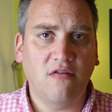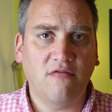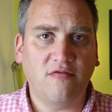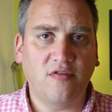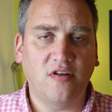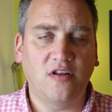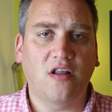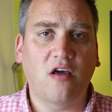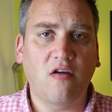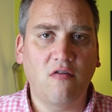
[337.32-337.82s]

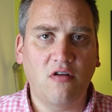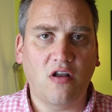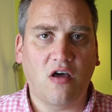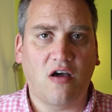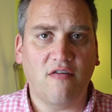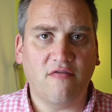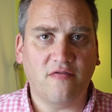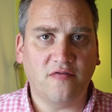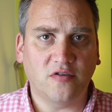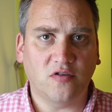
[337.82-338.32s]
for low
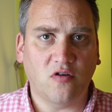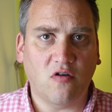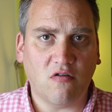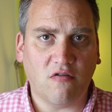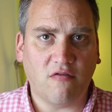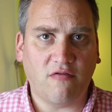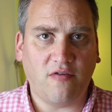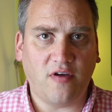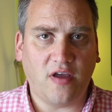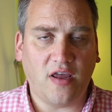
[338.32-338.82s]
light
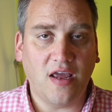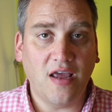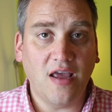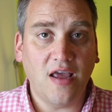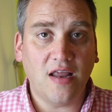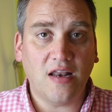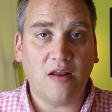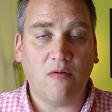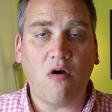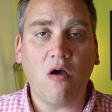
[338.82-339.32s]
photography.
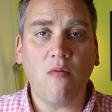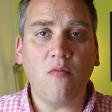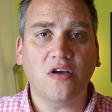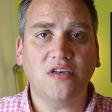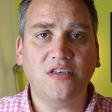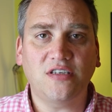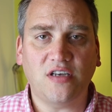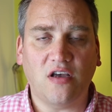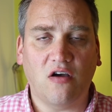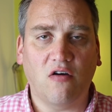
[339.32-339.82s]
Now I
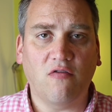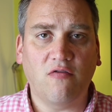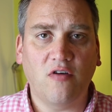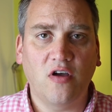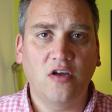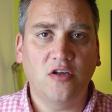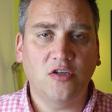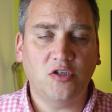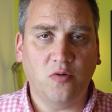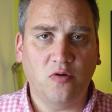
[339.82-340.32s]
myself
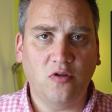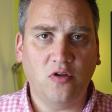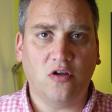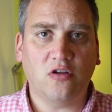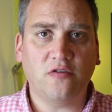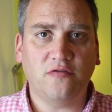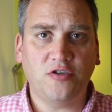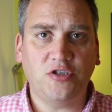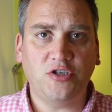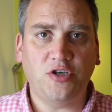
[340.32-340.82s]
do a
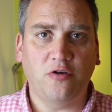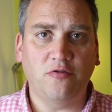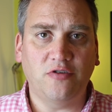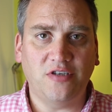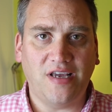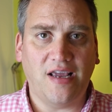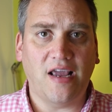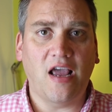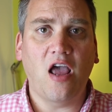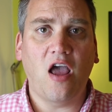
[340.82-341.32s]
lot of
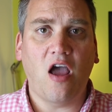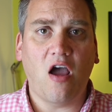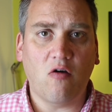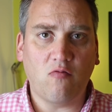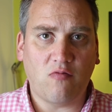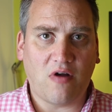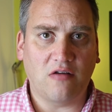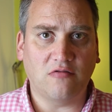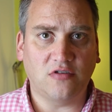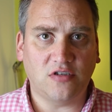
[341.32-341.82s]
shooting
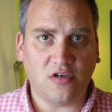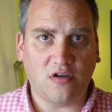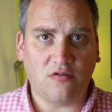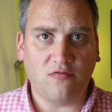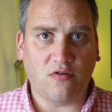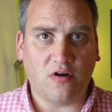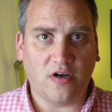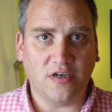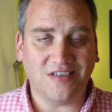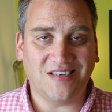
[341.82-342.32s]
around
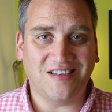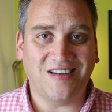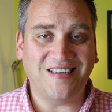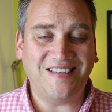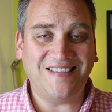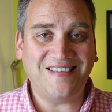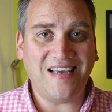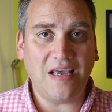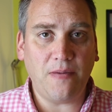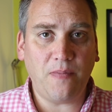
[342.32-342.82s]
sunrise and I
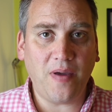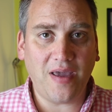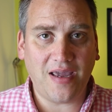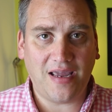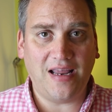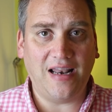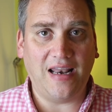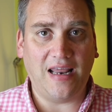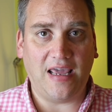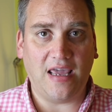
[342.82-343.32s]

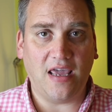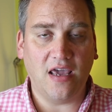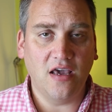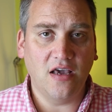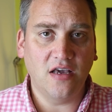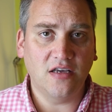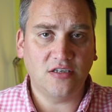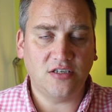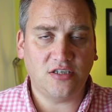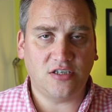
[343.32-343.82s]
typically
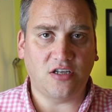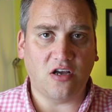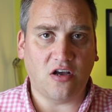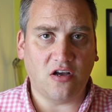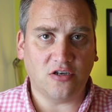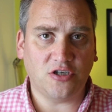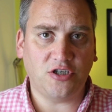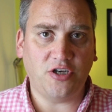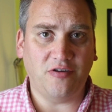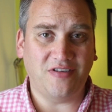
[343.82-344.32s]

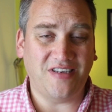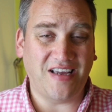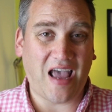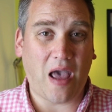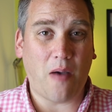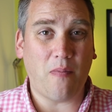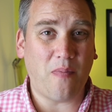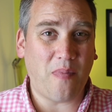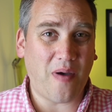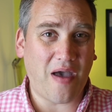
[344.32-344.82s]
start shooting
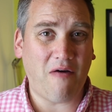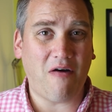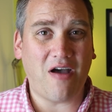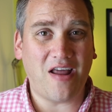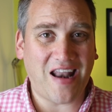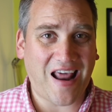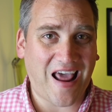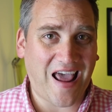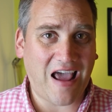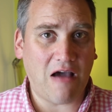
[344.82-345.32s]
about
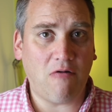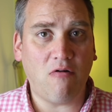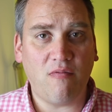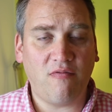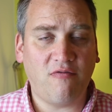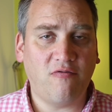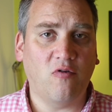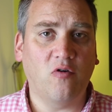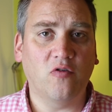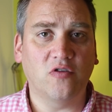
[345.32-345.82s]
an hour
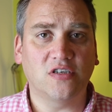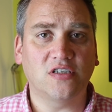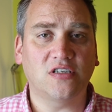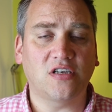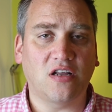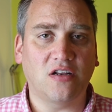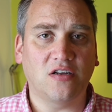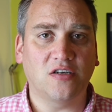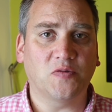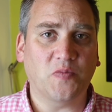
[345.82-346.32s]
before the
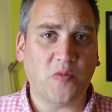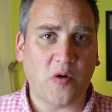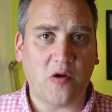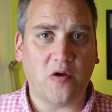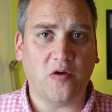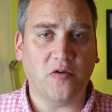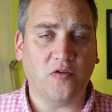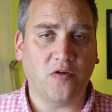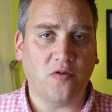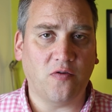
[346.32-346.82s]
sun has
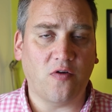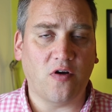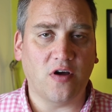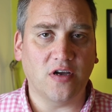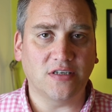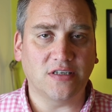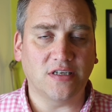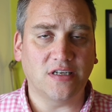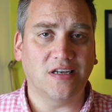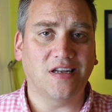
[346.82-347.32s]
broken the
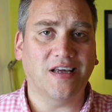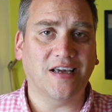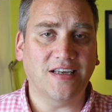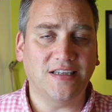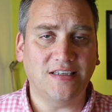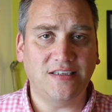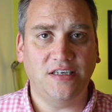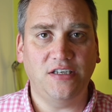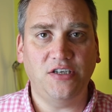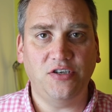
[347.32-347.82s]
horizon and I
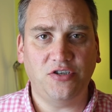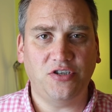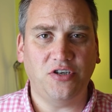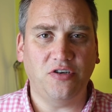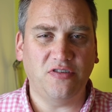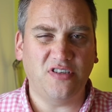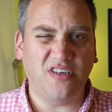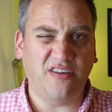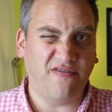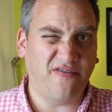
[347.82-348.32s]
continue
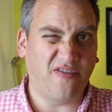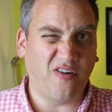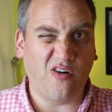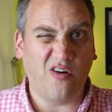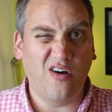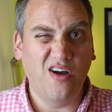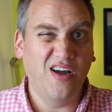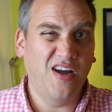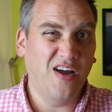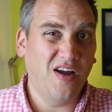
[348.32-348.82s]
shooting
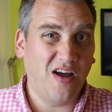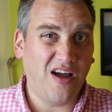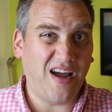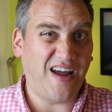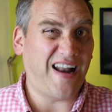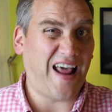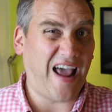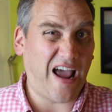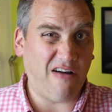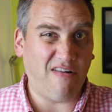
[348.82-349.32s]
for
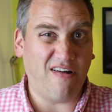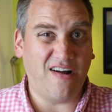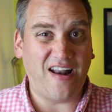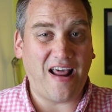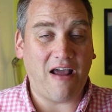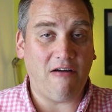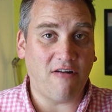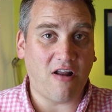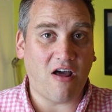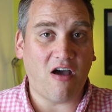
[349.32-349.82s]
an hour
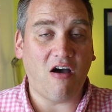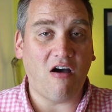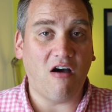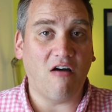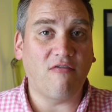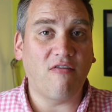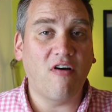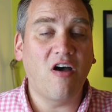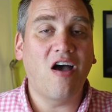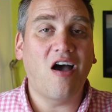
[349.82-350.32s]
and a
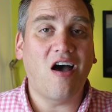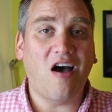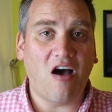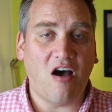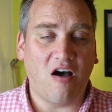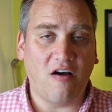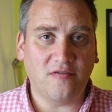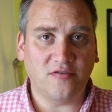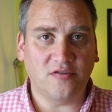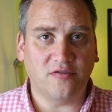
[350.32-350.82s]
half
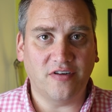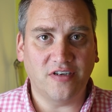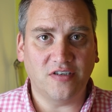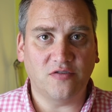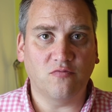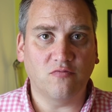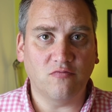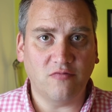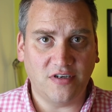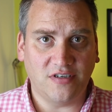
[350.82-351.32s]
after
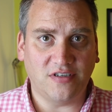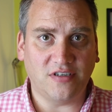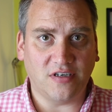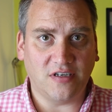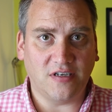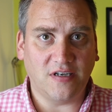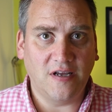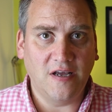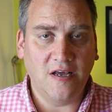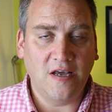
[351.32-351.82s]
it's
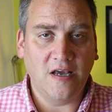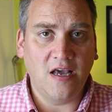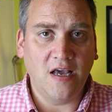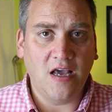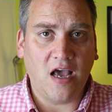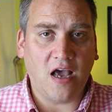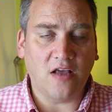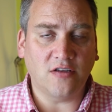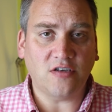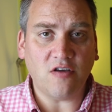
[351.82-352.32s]
risen.
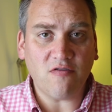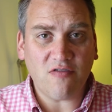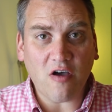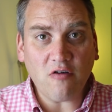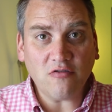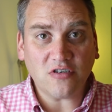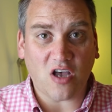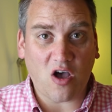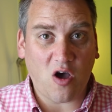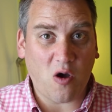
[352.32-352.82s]
And so
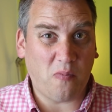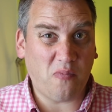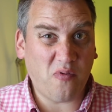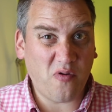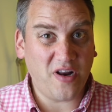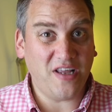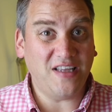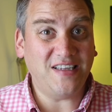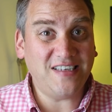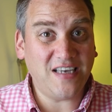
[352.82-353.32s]
those are
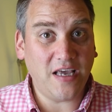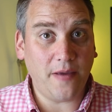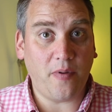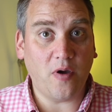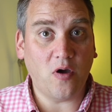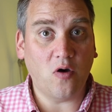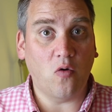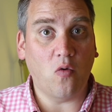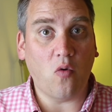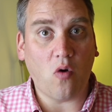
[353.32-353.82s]
pretty
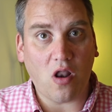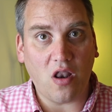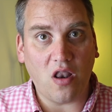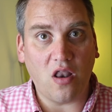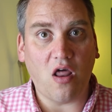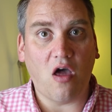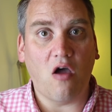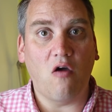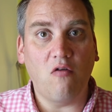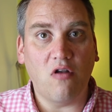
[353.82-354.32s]
typical
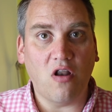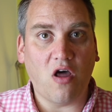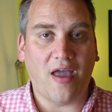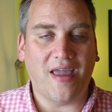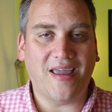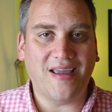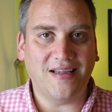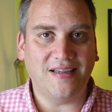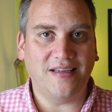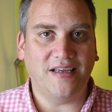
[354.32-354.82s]
low
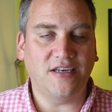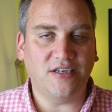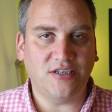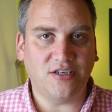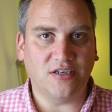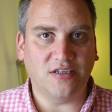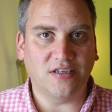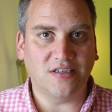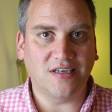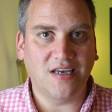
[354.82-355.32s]
light
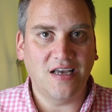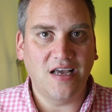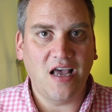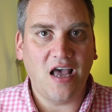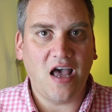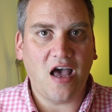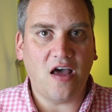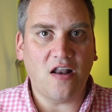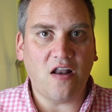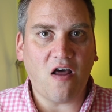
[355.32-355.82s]
conditions.
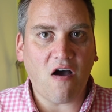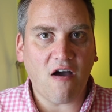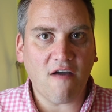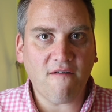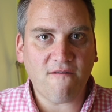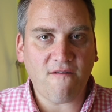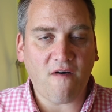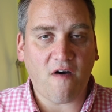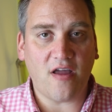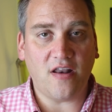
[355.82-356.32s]
And I
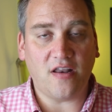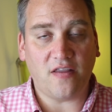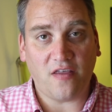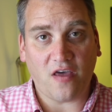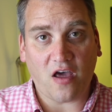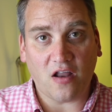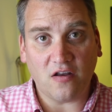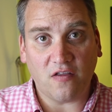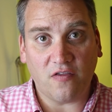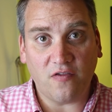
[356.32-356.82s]
find
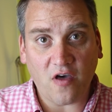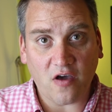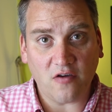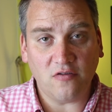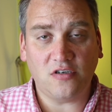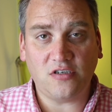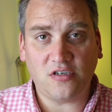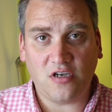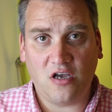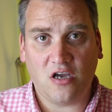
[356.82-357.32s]
that under
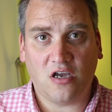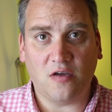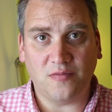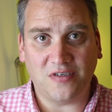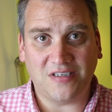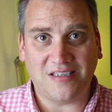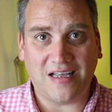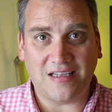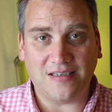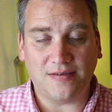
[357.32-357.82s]
those
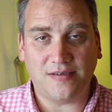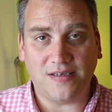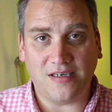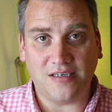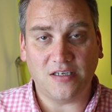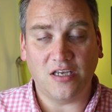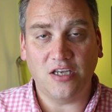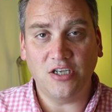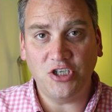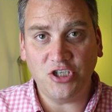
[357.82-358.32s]

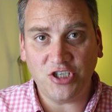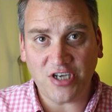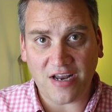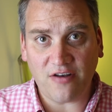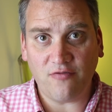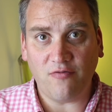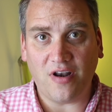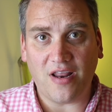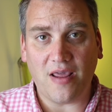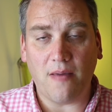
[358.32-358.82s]
circumstances,
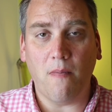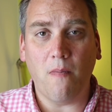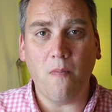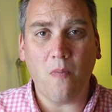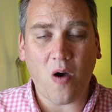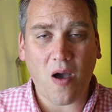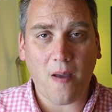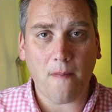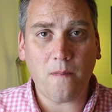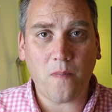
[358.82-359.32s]
generally
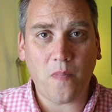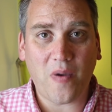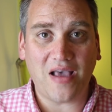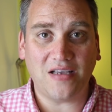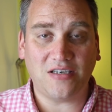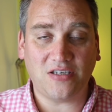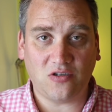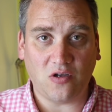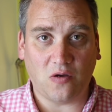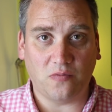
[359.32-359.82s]
my
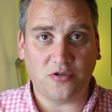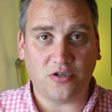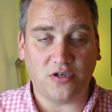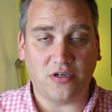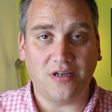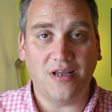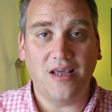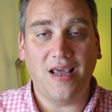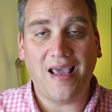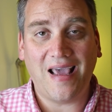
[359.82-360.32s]
best
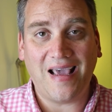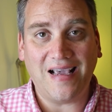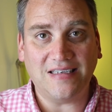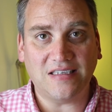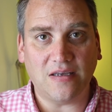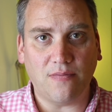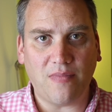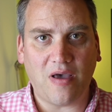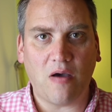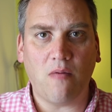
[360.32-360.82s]
option is
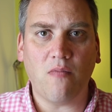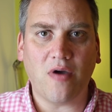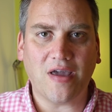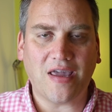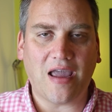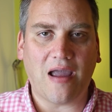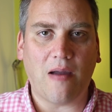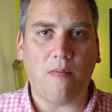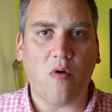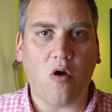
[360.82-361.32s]
to mount my
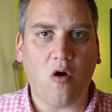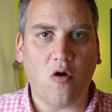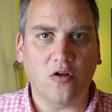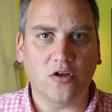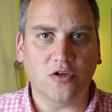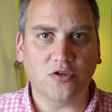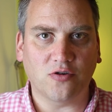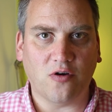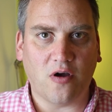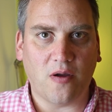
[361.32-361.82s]
camera on
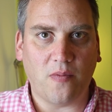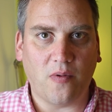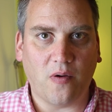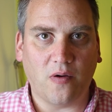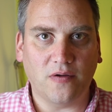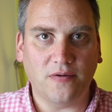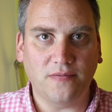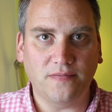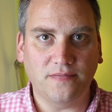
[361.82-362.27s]
a tripod.